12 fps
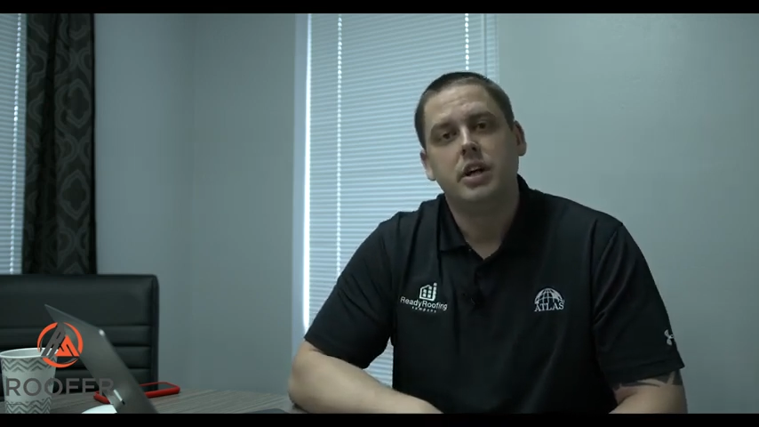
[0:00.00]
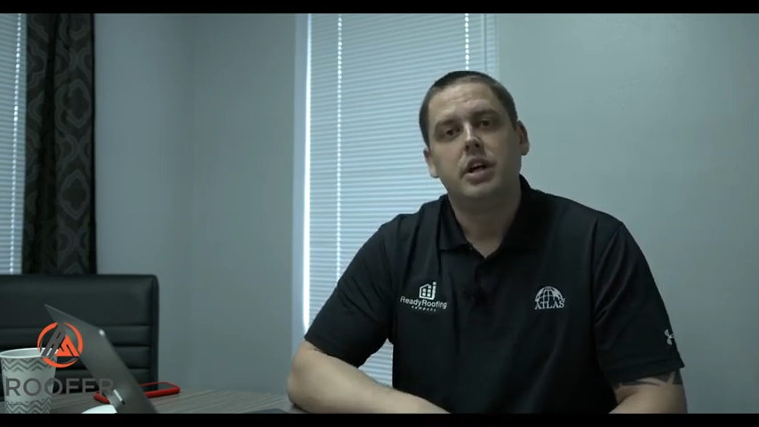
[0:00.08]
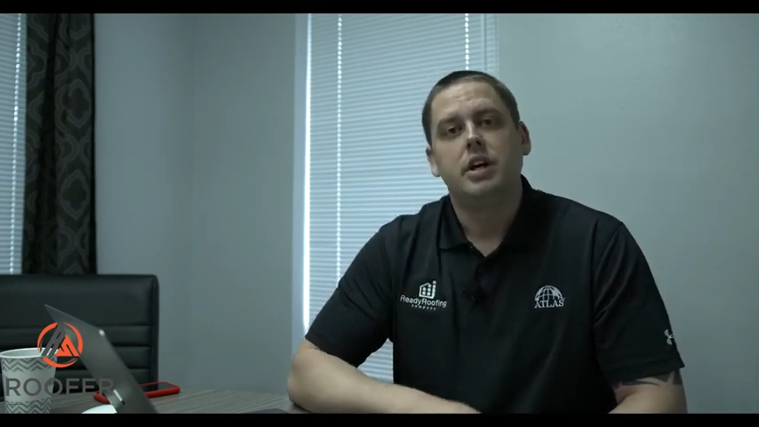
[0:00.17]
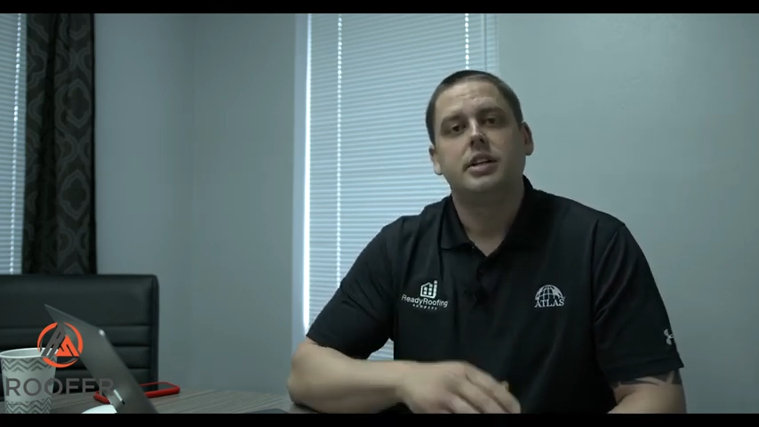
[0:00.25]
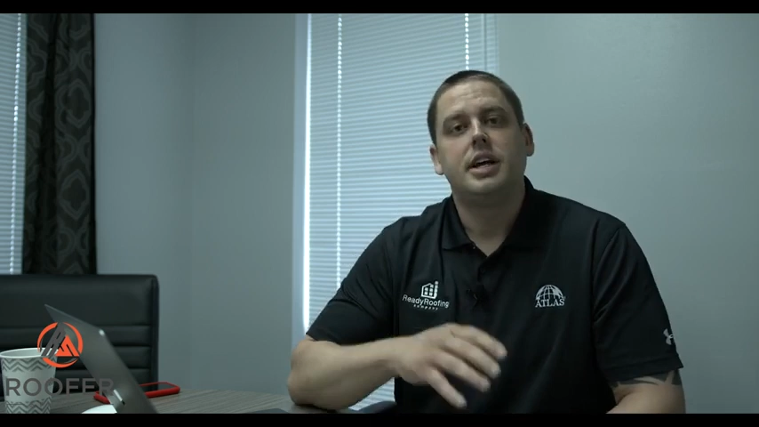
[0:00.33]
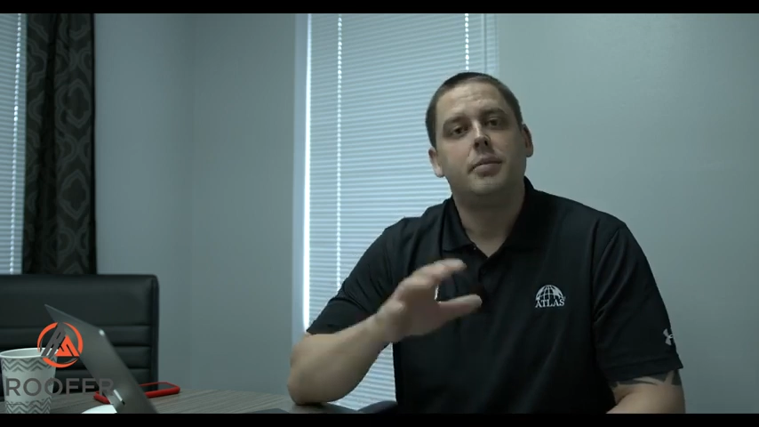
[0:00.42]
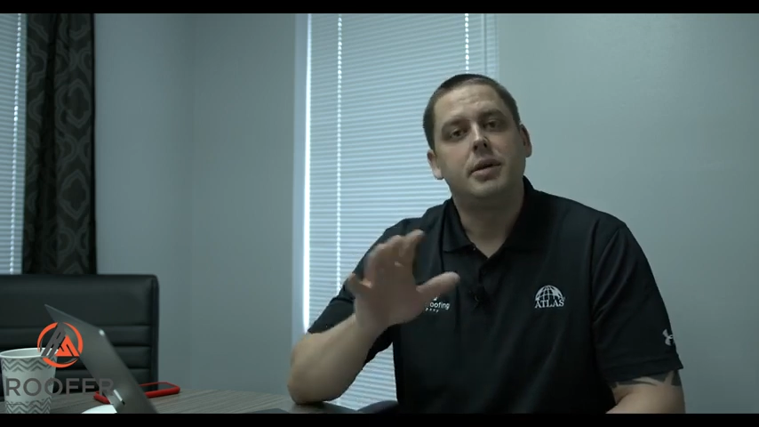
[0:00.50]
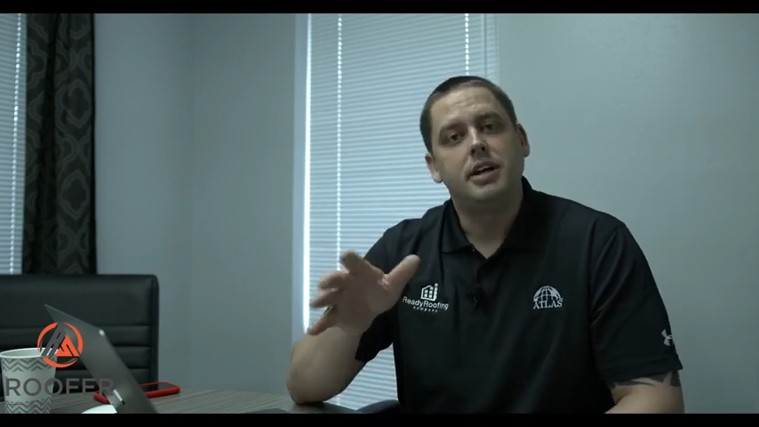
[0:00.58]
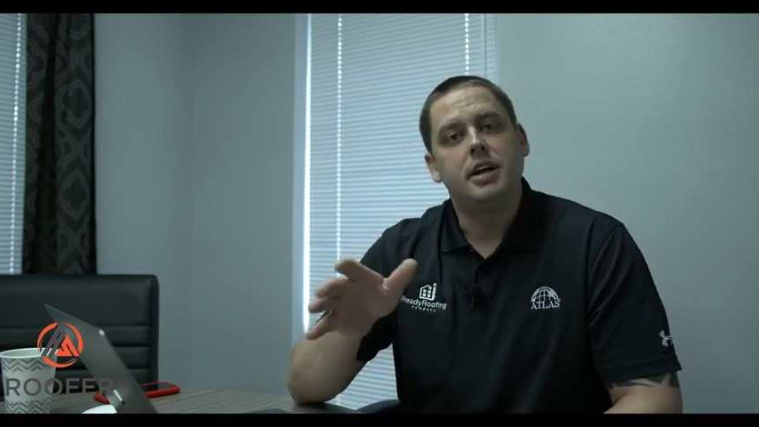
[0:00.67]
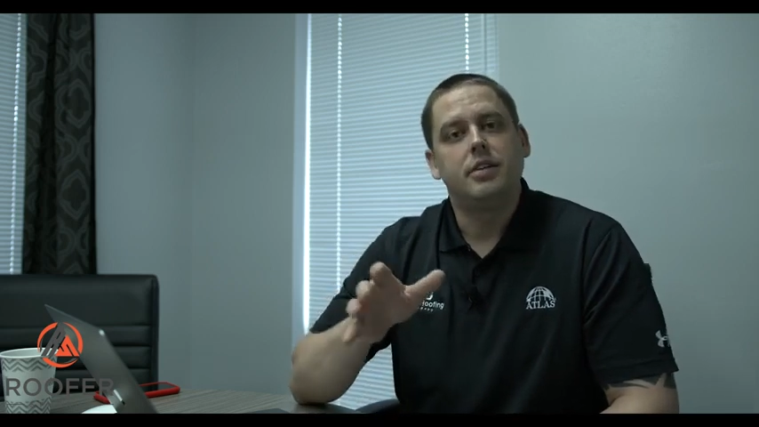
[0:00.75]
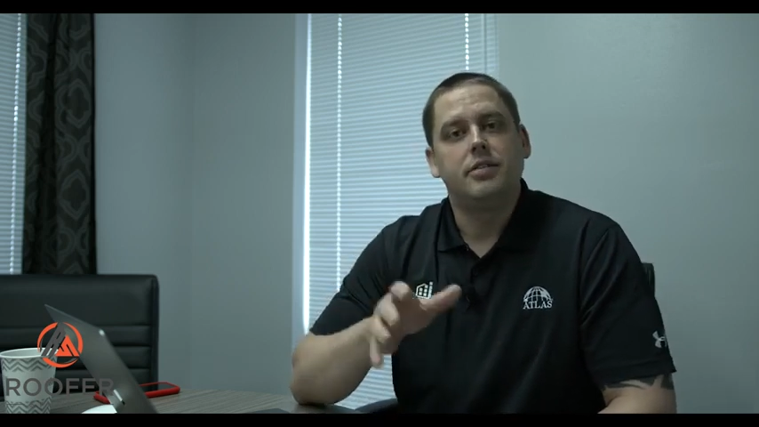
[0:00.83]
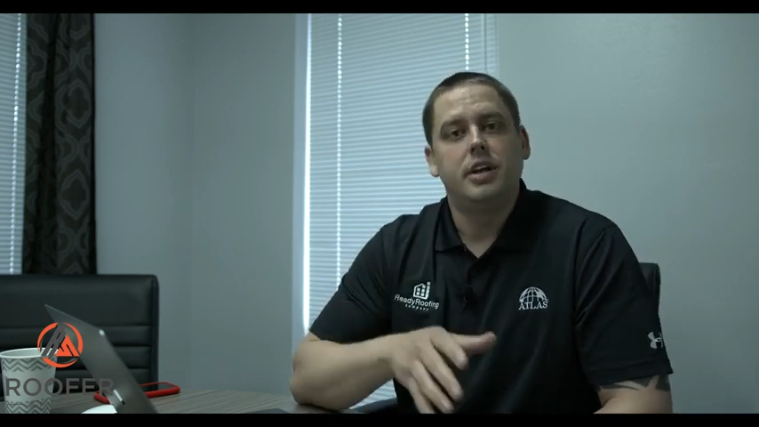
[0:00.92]
and that'll be
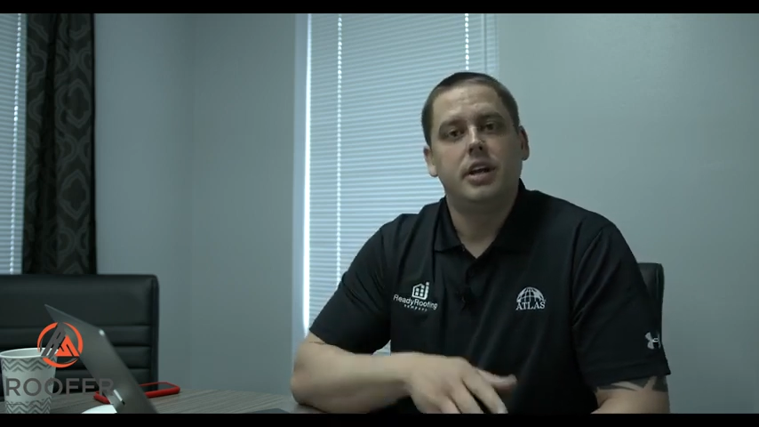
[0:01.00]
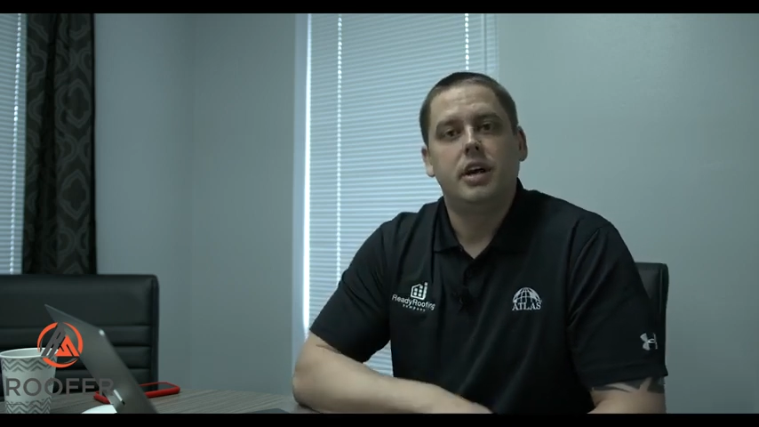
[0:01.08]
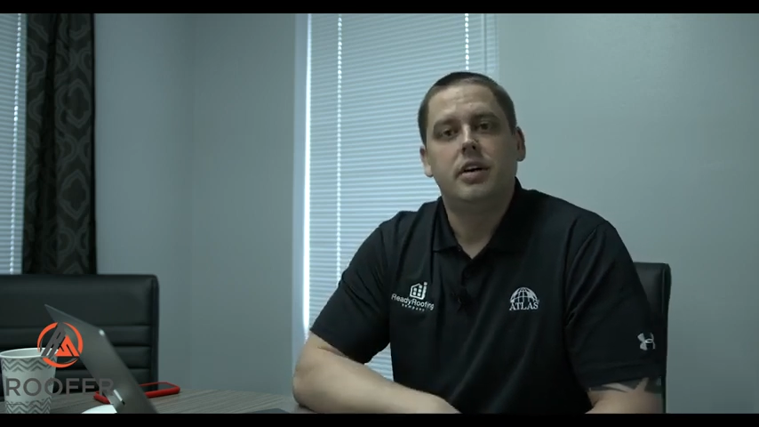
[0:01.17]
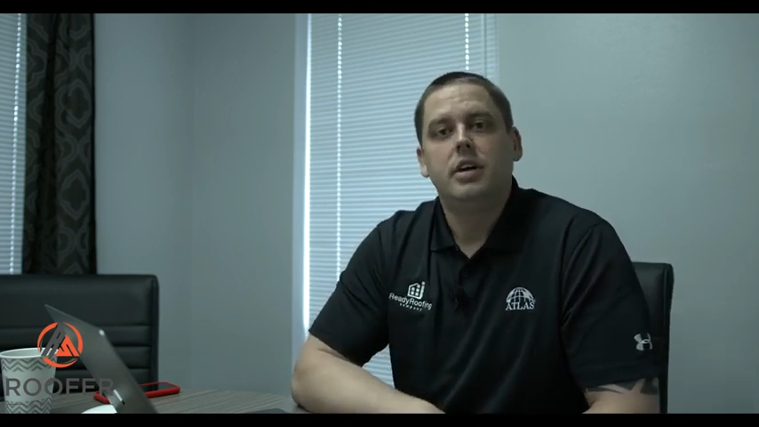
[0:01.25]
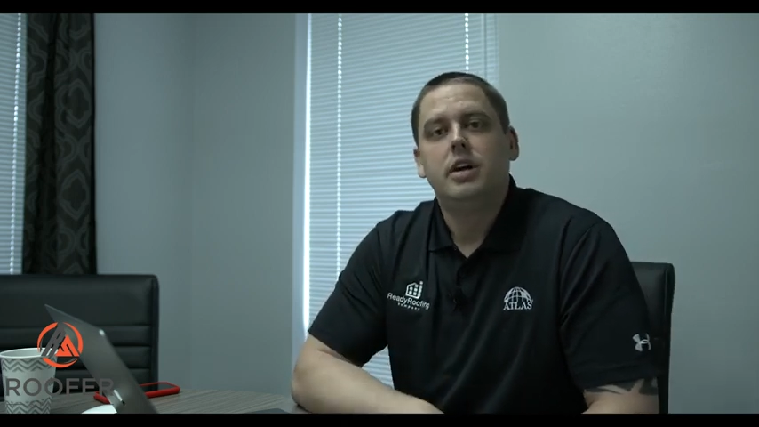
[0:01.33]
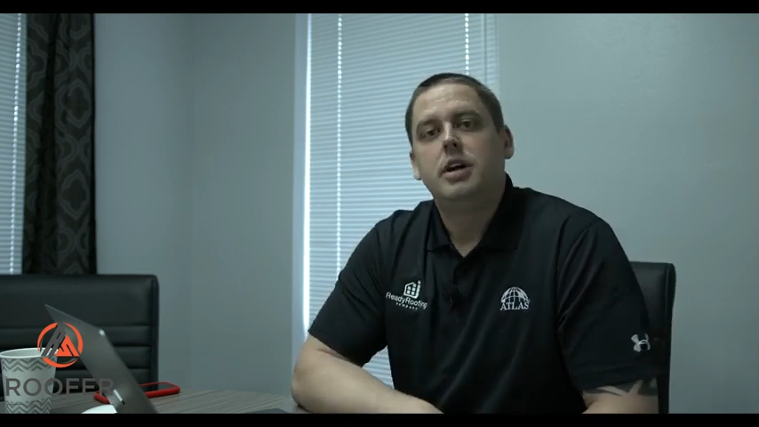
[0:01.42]
another video.